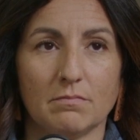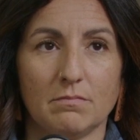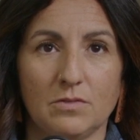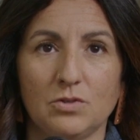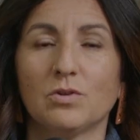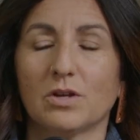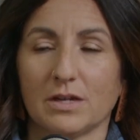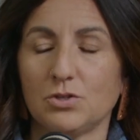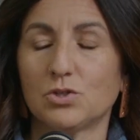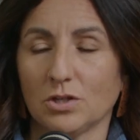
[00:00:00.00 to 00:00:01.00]
you look
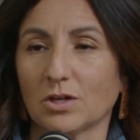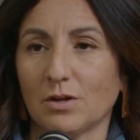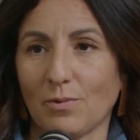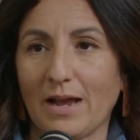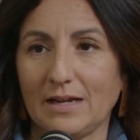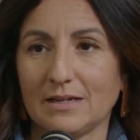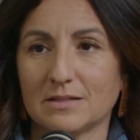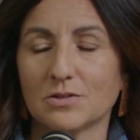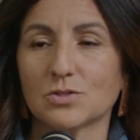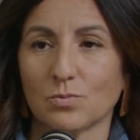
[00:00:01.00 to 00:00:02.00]
you should look at ratings.
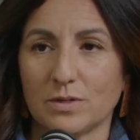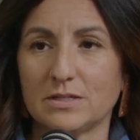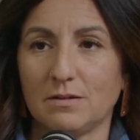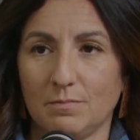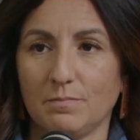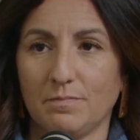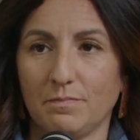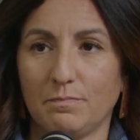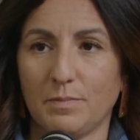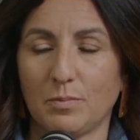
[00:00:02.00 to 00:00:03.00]
There's a reason
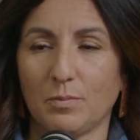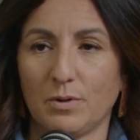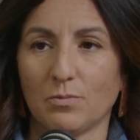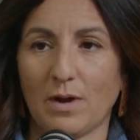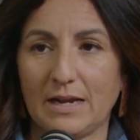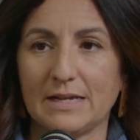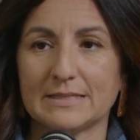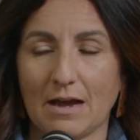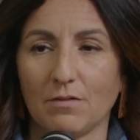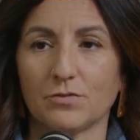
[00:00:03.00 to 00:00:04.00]
people put ratings
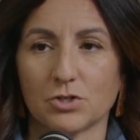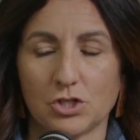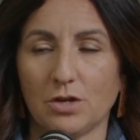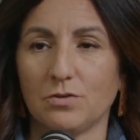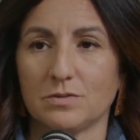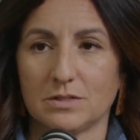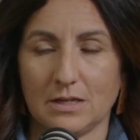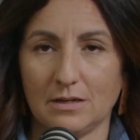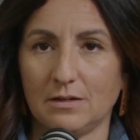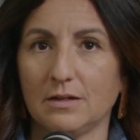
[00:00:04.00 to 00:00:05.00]
out for shows
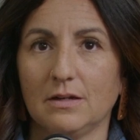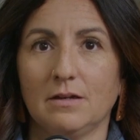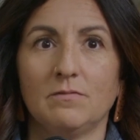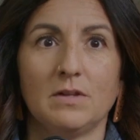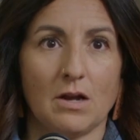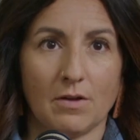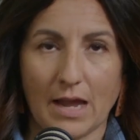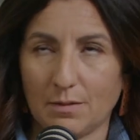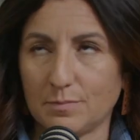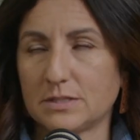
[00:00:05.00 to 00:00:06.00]
and video
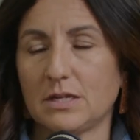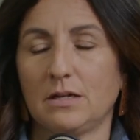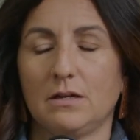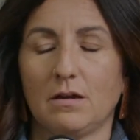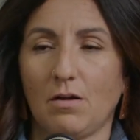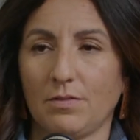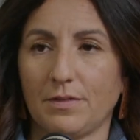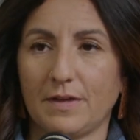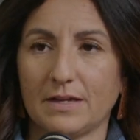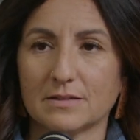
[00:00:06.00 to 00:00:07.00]
games and all the
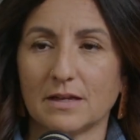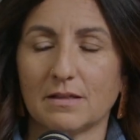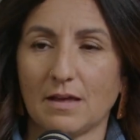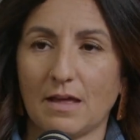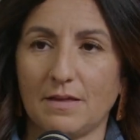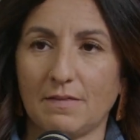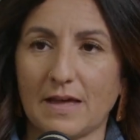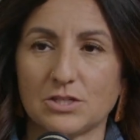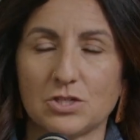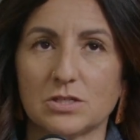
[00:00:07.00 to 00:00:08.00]
things. Like mm-hmm. I think
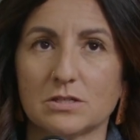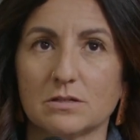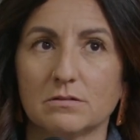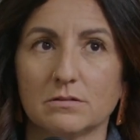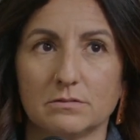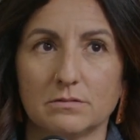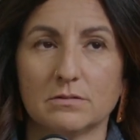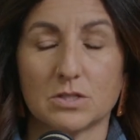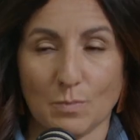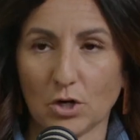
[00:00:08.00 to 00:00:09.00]
that's just
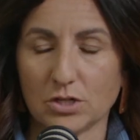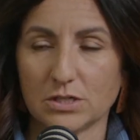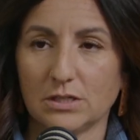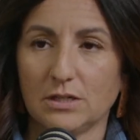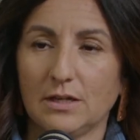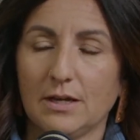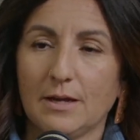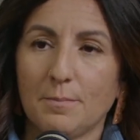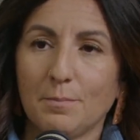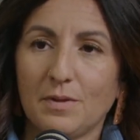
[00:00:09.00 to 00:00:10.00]
smart. Yeah.
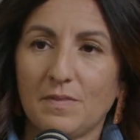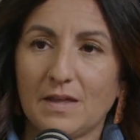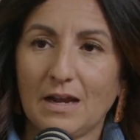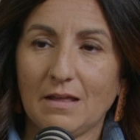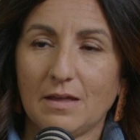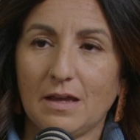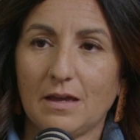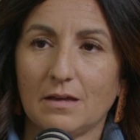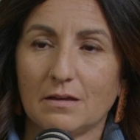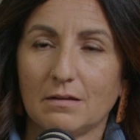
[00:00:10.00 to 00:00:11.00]
But then I
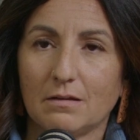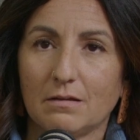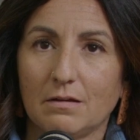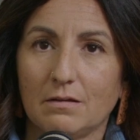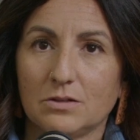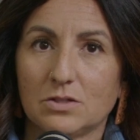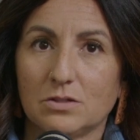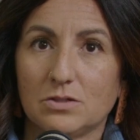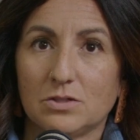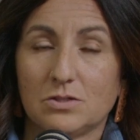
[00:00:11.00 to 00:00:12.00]
think
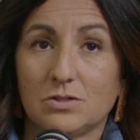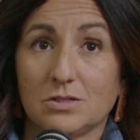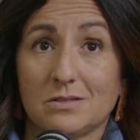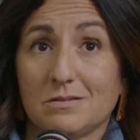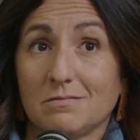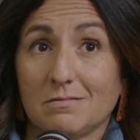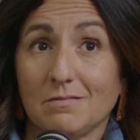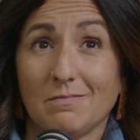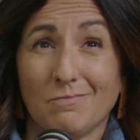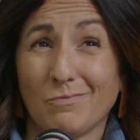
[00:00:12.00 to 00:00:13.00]
just
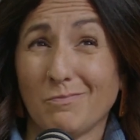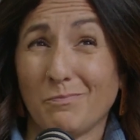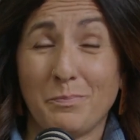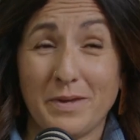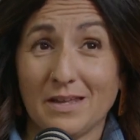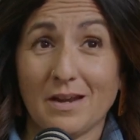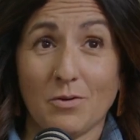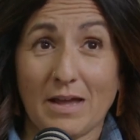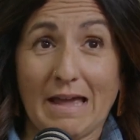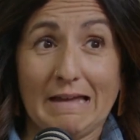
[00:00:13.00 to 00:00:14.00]
being
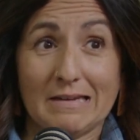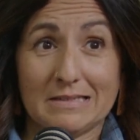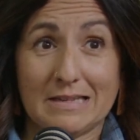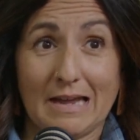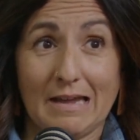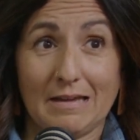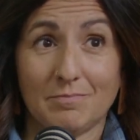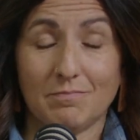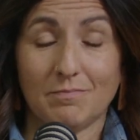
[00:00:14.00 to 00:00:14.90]
okay to say,